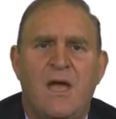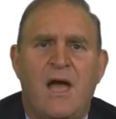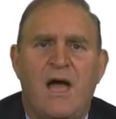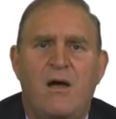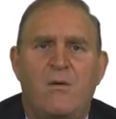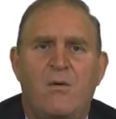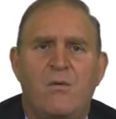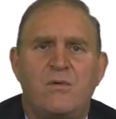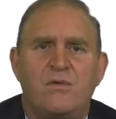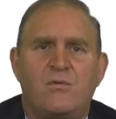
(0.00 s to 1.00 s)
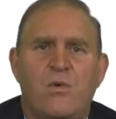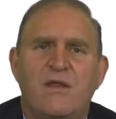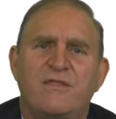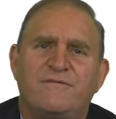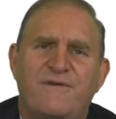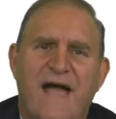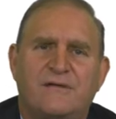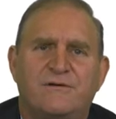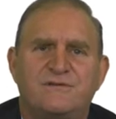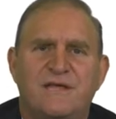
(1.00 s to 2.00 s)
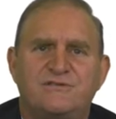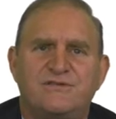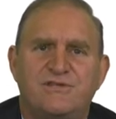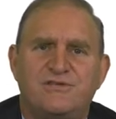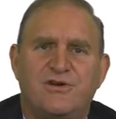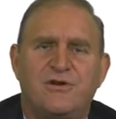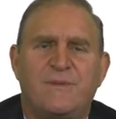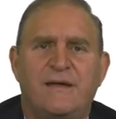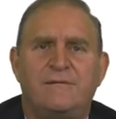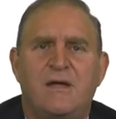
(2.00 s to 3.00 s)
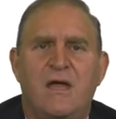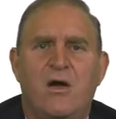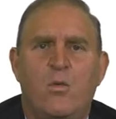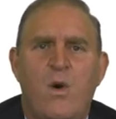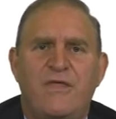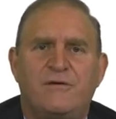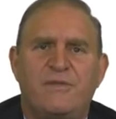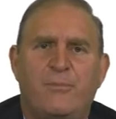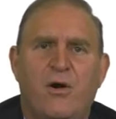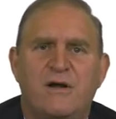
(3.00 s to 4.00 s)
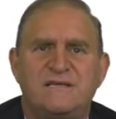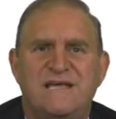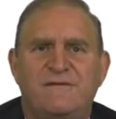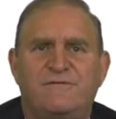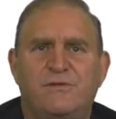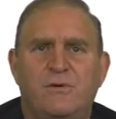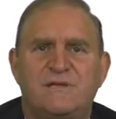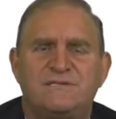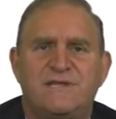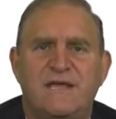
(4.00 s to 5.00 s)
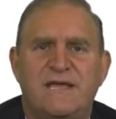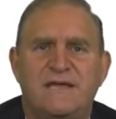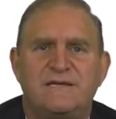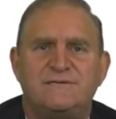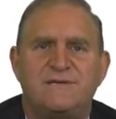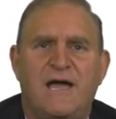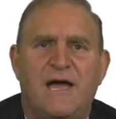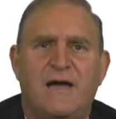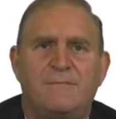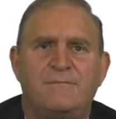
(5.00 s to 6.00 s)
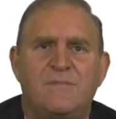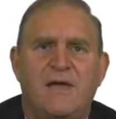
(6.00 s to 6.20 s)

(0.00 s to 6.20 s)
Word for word: uh, you know, what are the factors that should determine whether the party's influence is um,